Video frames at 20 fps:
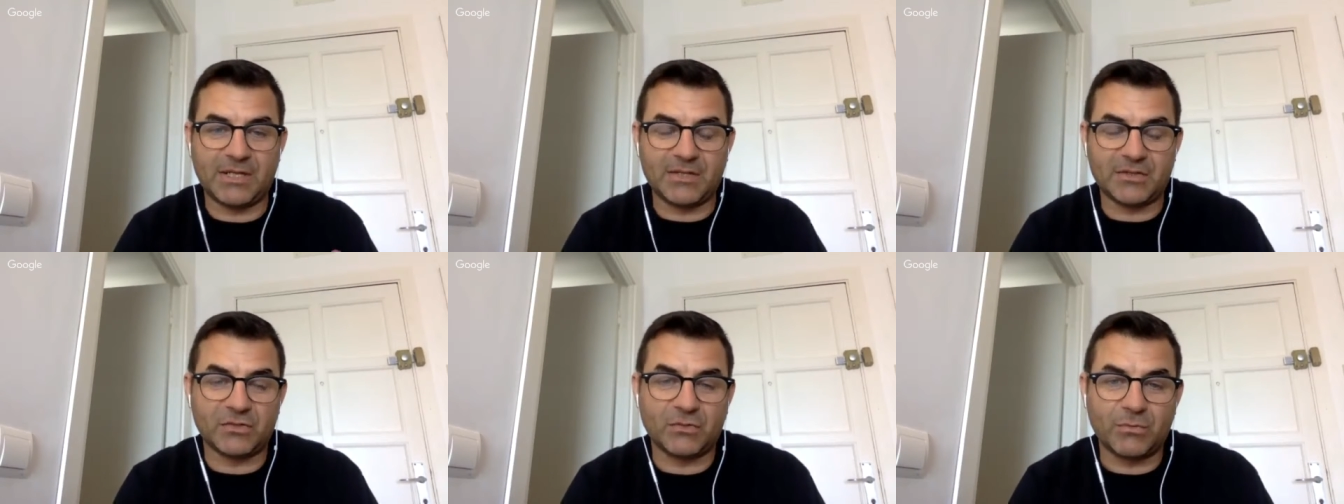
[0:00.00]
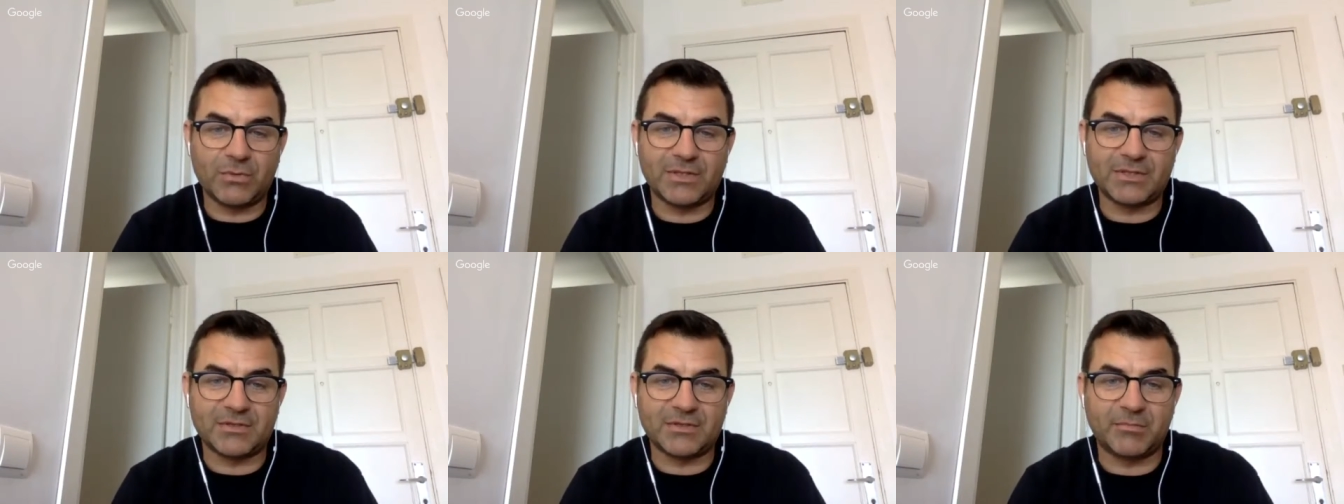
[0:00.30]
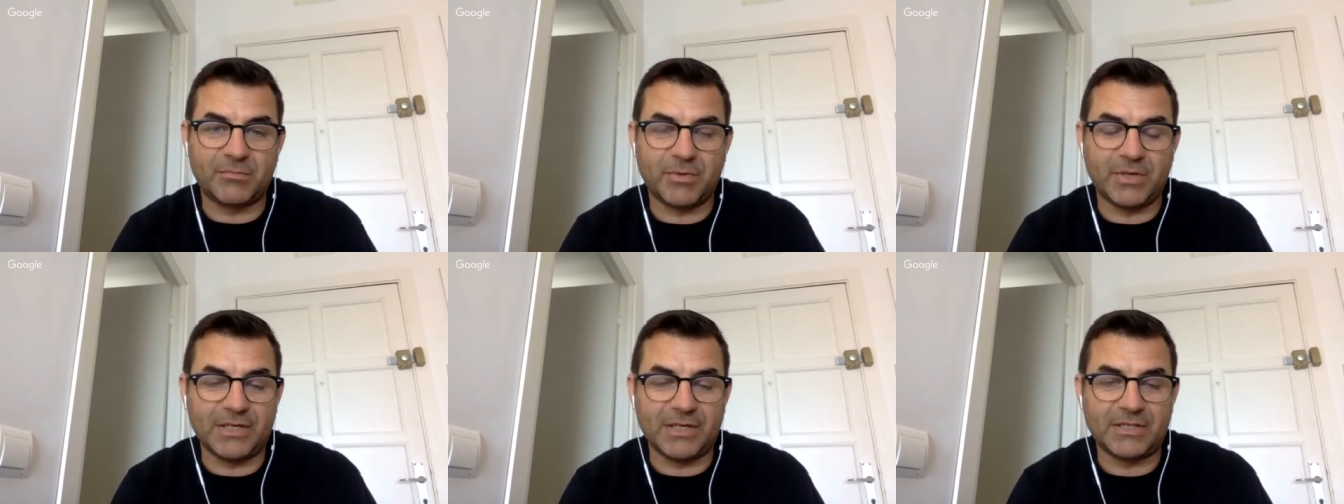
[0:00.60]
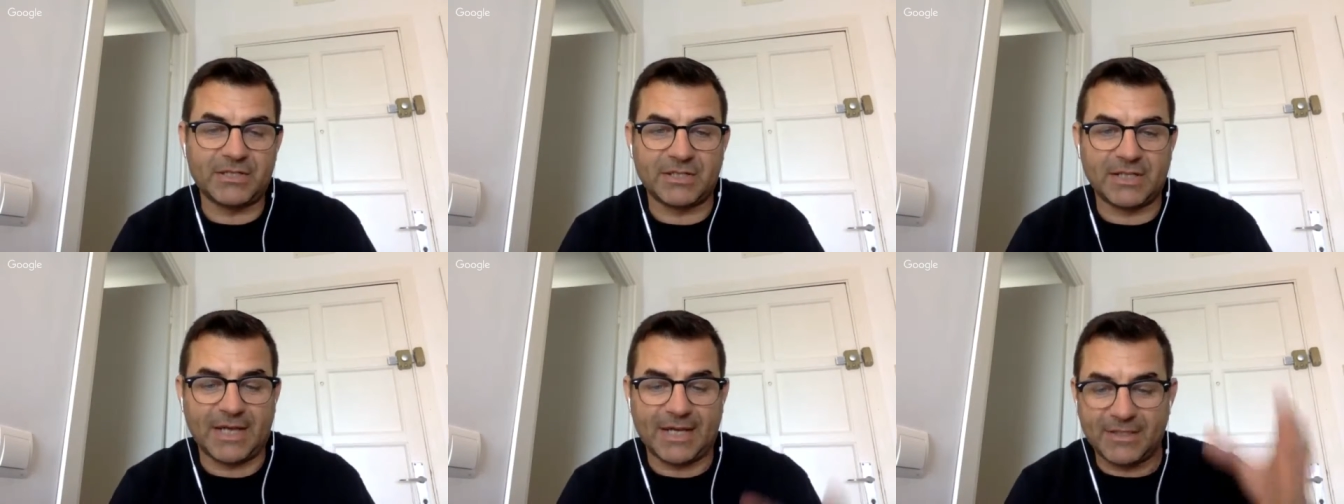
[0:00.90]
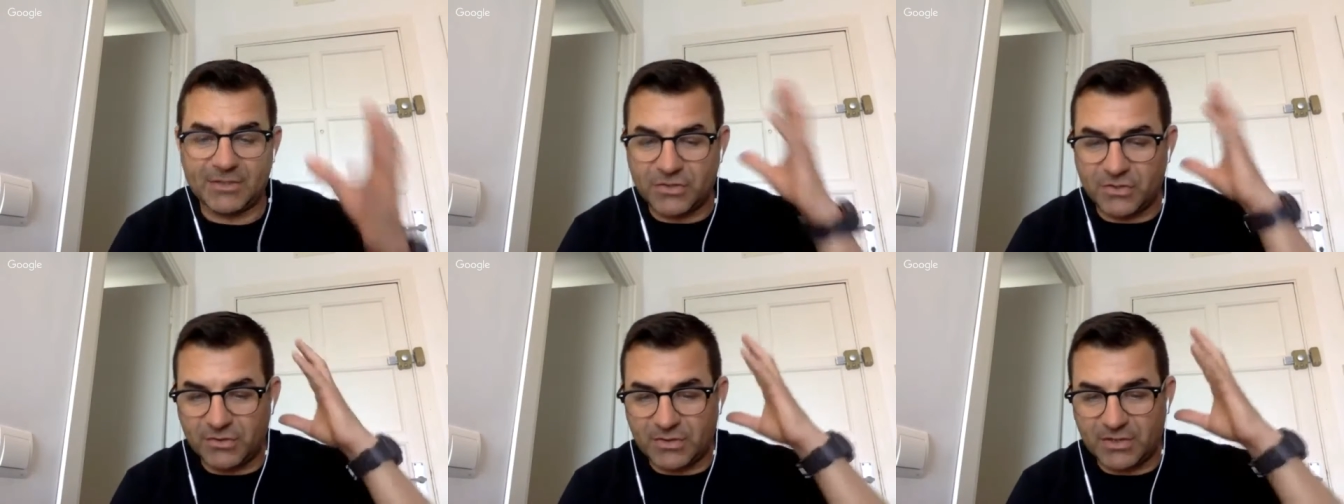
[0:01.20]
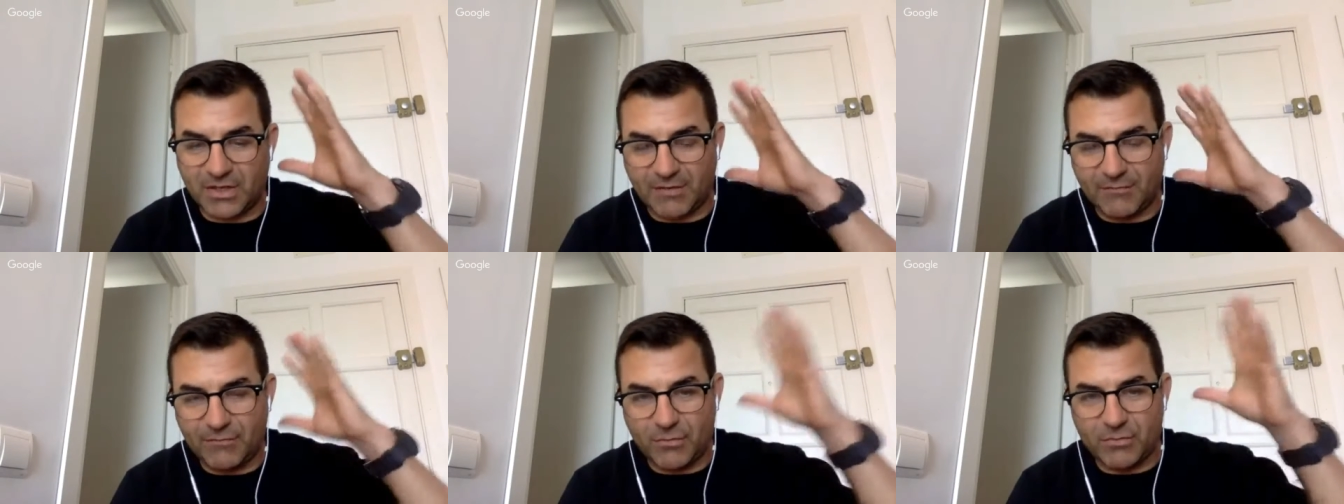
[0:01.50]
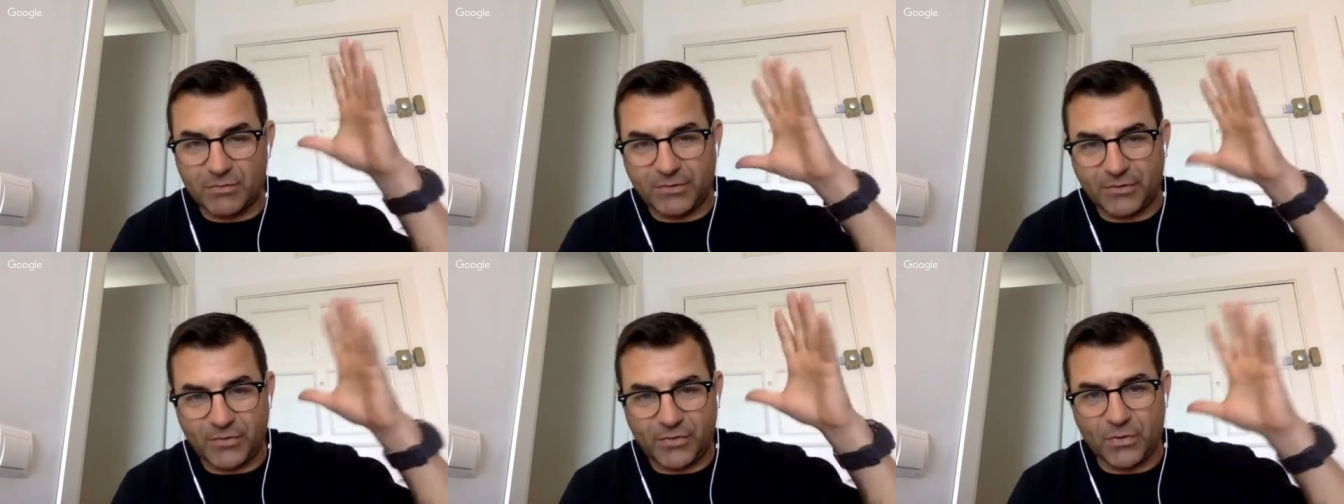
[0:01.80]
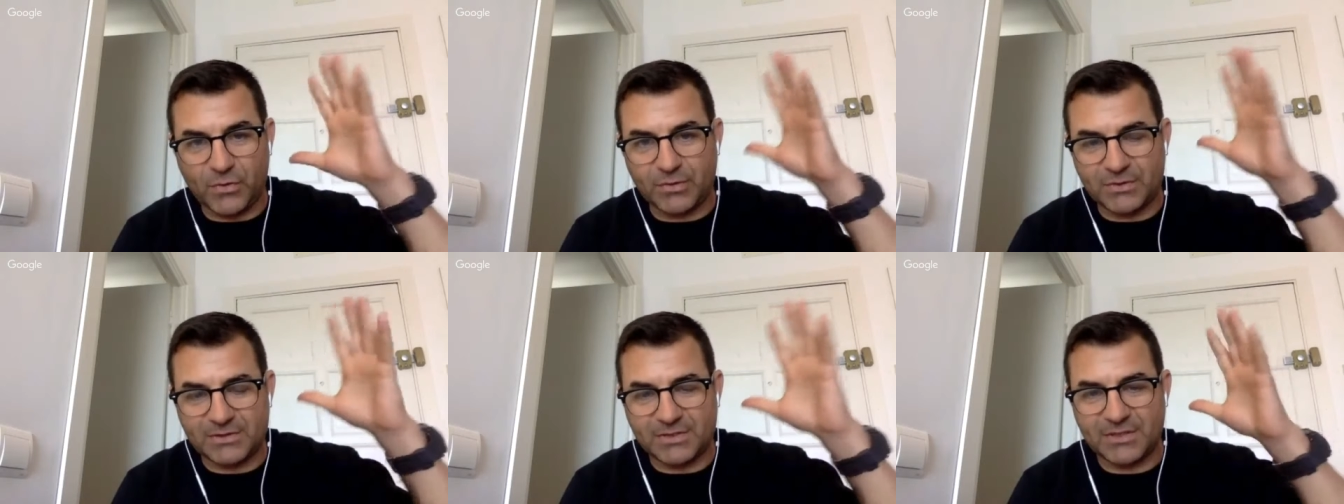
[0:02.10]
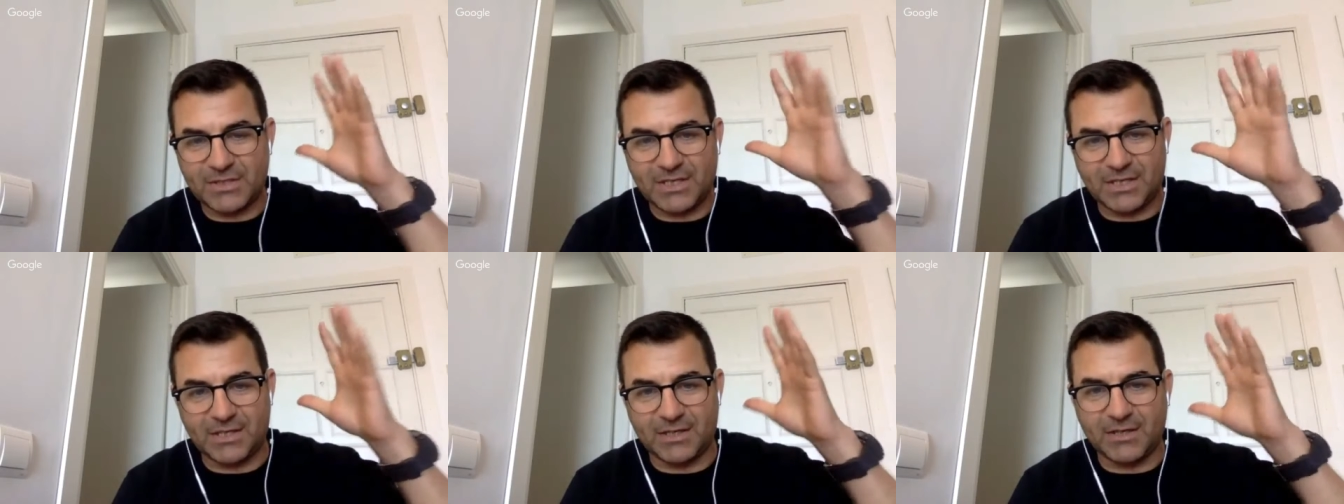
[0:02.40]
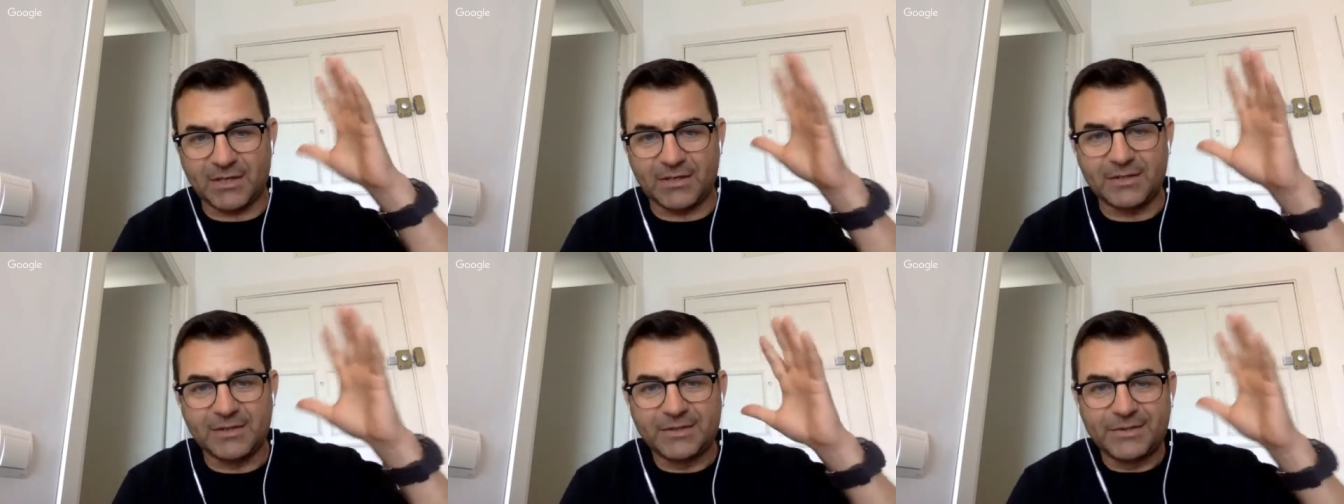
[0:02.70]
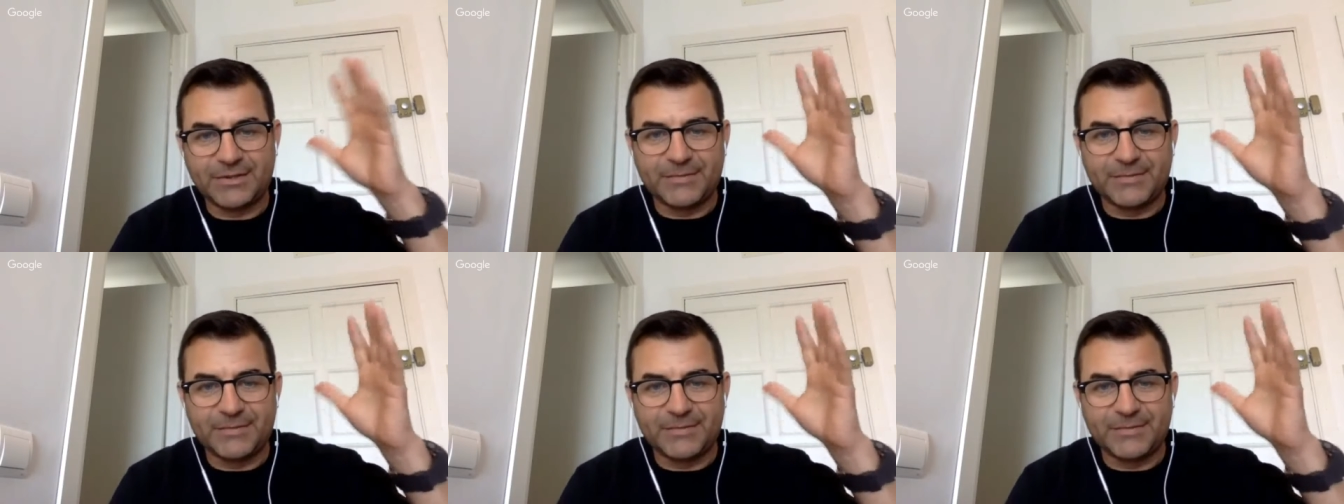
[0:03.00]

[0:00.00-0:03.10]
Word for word: There's always a bridge, and that is you can have all the thoughts in here,